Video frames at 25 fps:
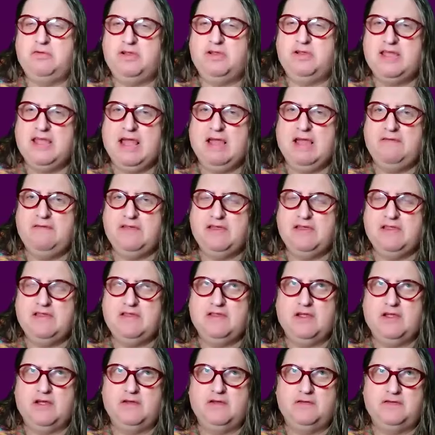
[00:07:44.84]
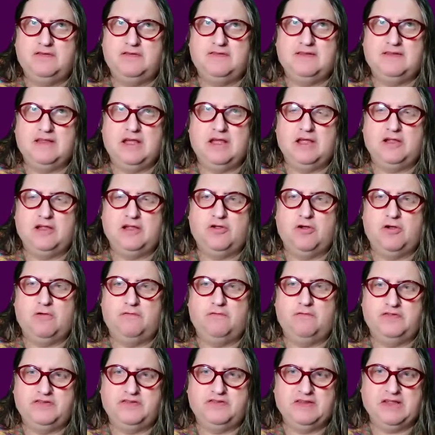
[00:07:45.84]
really having those
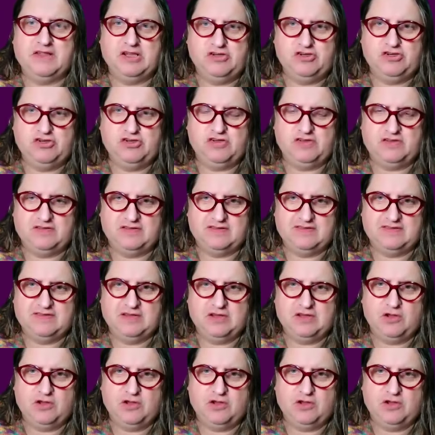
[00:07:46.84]
conversations